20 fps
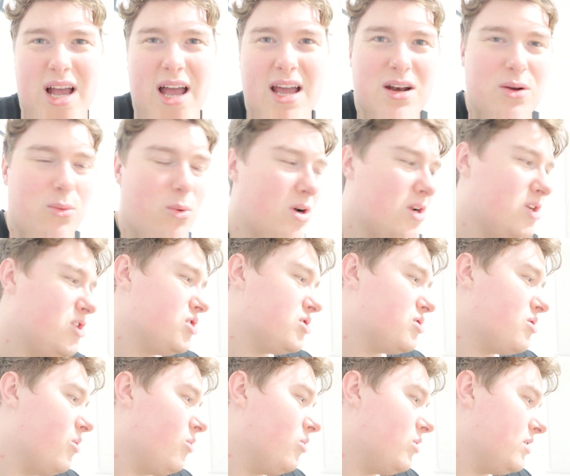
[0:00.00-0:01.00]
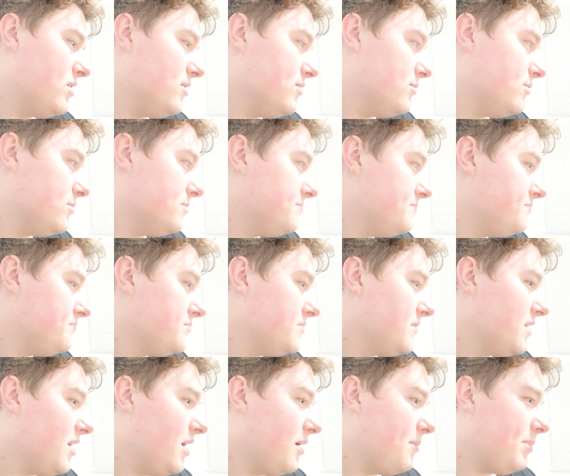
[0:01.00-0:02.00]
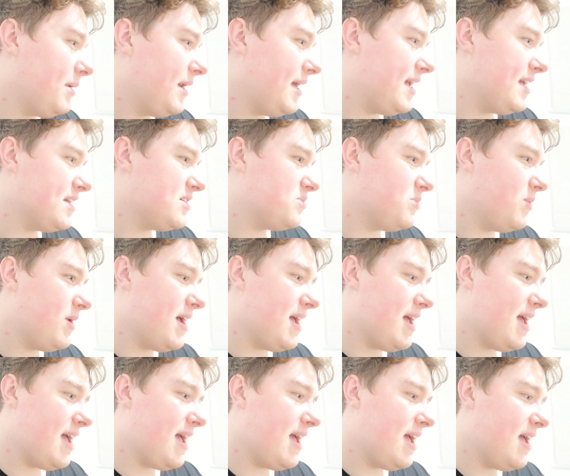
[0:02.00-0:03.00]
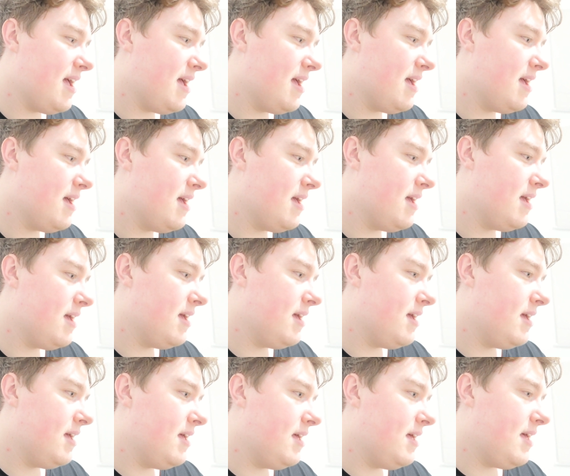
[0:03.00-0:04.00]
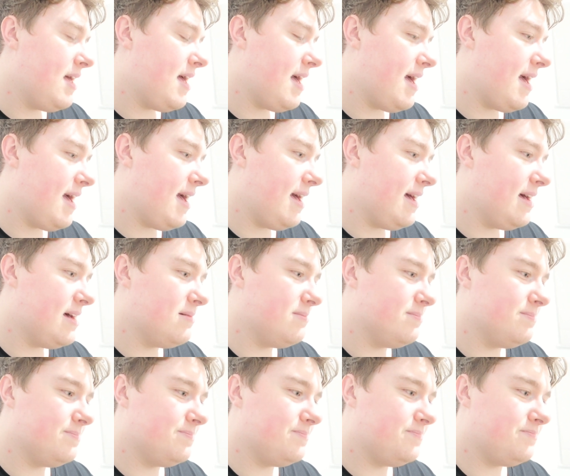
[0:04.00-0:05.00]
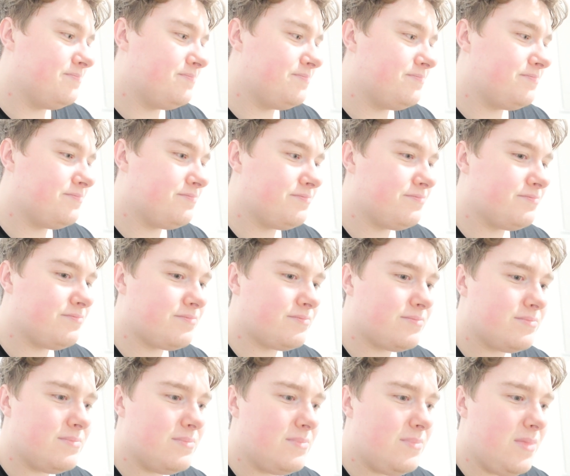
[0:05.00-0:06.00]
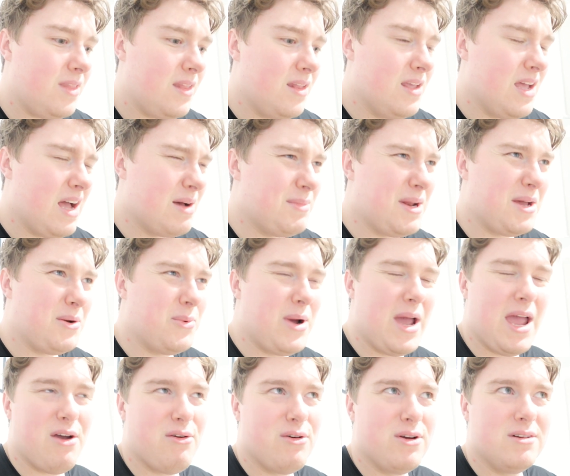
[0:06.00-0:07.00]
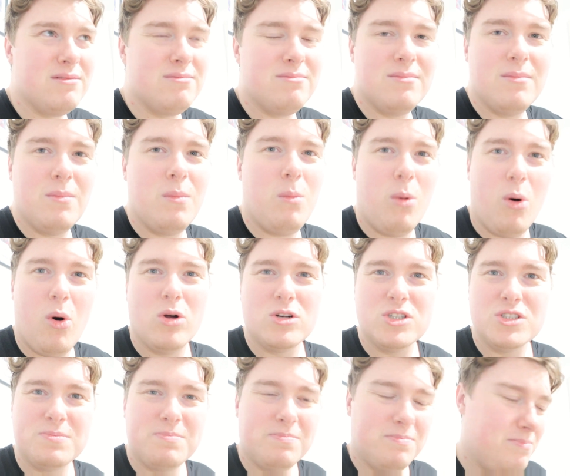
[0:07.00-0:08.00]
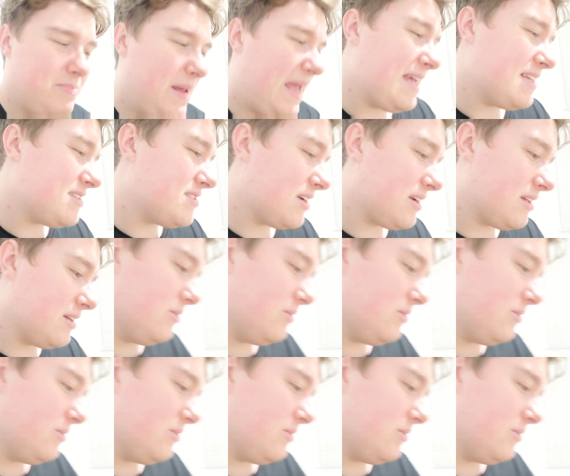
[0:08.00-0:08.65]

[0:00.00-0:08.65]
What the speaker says: I kind of want to just go to a place where I'm like wearing more just basic